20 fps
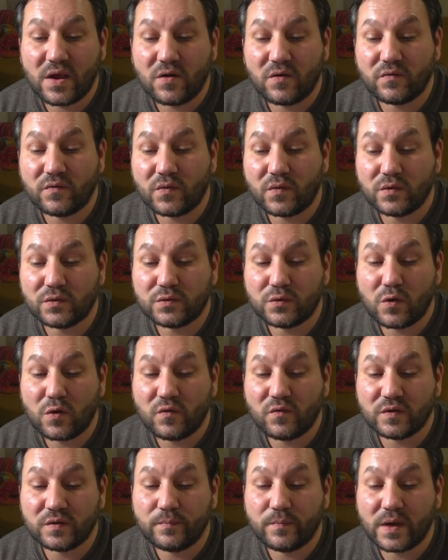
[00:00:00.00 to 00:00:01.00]
of road
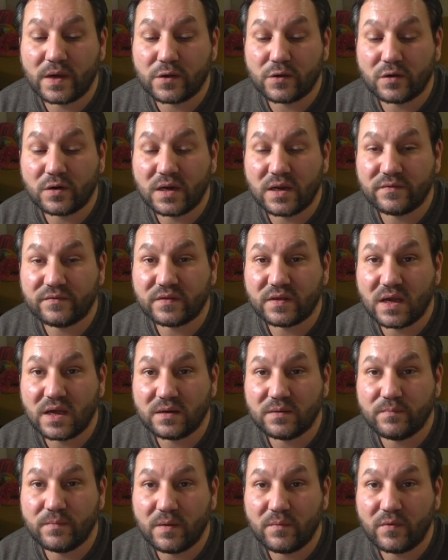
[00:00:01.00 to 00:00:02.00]
covered by your
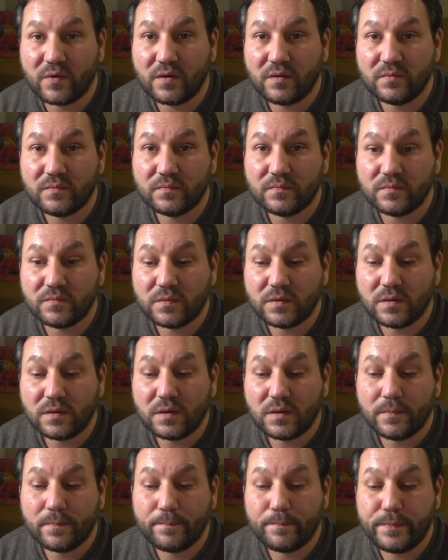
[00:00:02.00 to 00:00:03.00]
left-hand mirror.
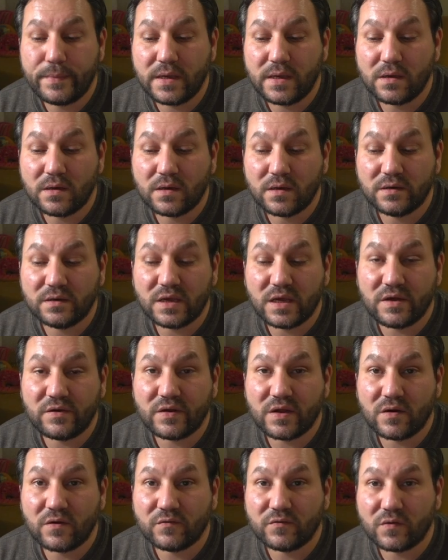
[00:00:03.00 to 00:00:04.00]
B. An
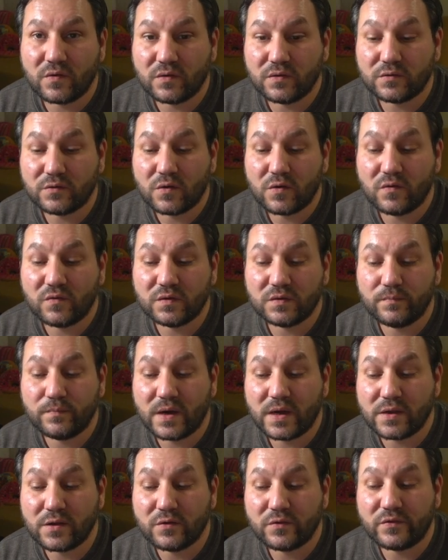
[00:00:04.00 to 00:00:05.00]
area of road covered
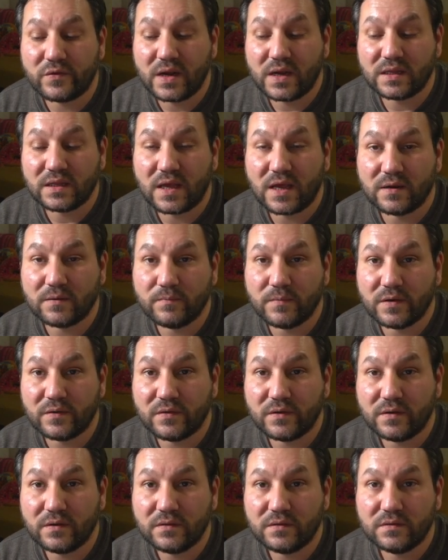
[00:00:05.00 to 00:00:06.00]
by your right-hand
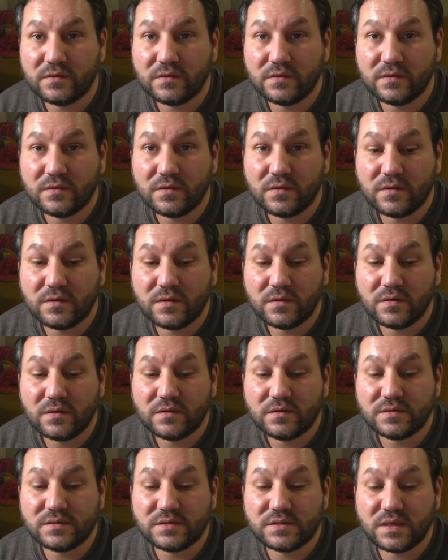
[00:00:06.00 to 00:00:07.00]
mirror.
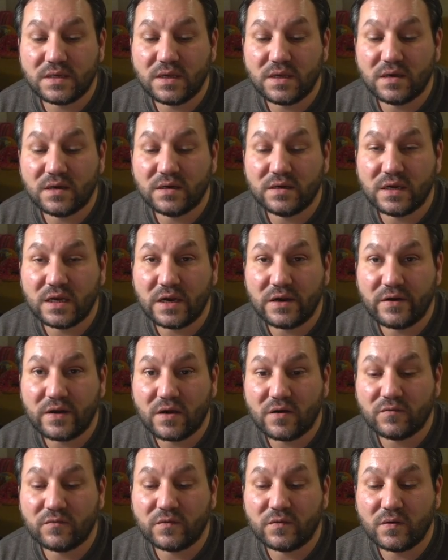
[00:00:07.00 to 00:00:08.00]
C. An area
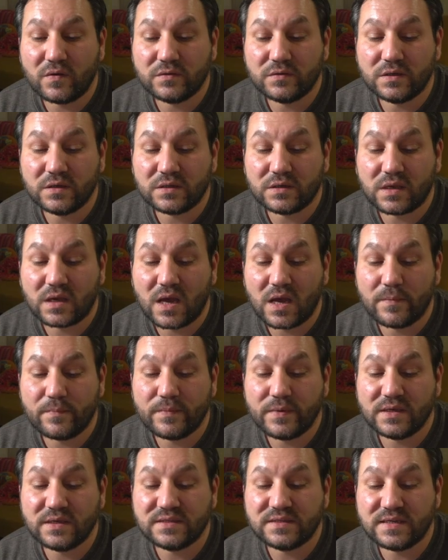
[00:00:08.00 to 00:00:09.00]
of road that can't
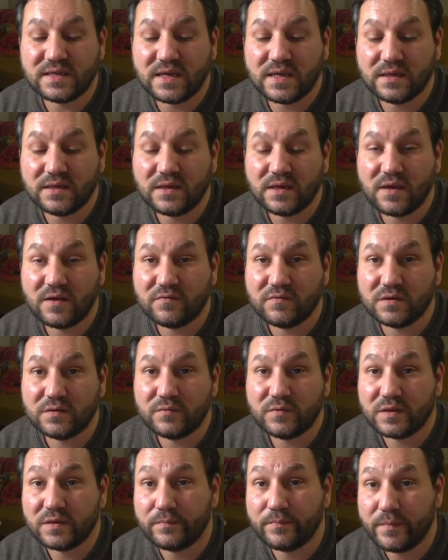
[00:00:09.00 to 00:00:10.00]
be seen even
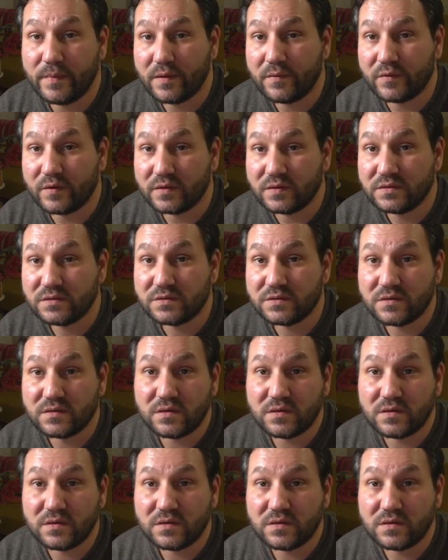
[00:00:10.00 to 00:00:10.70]
with mirrors.